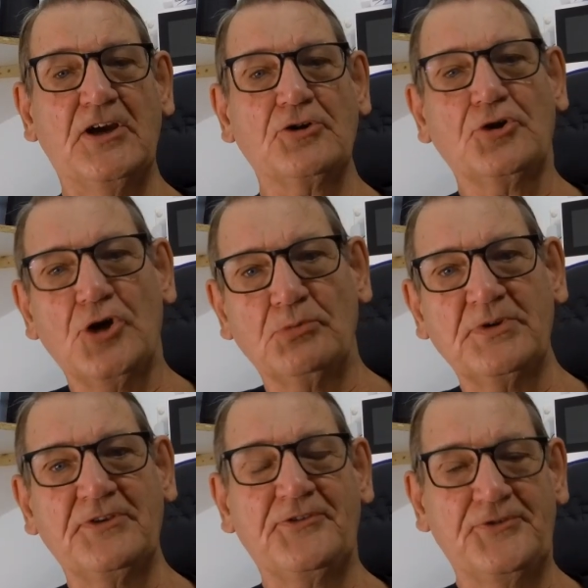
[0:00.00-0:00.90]
and
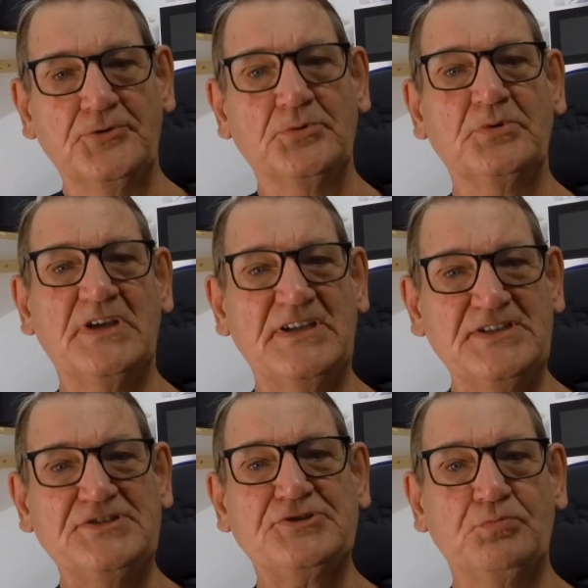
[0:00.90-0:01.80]
going through
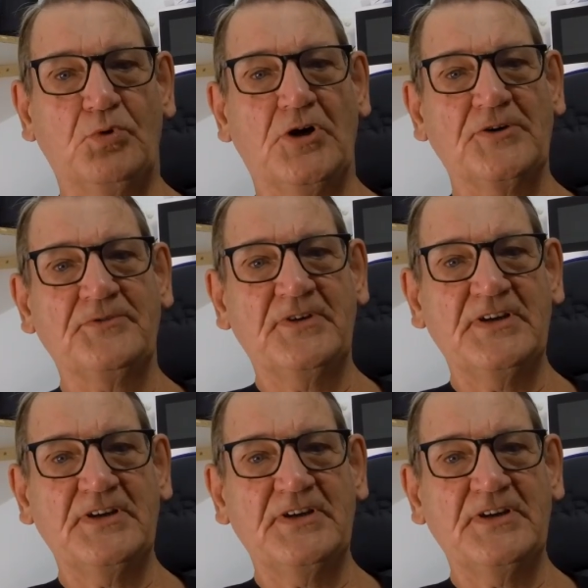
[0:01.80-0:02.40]
each one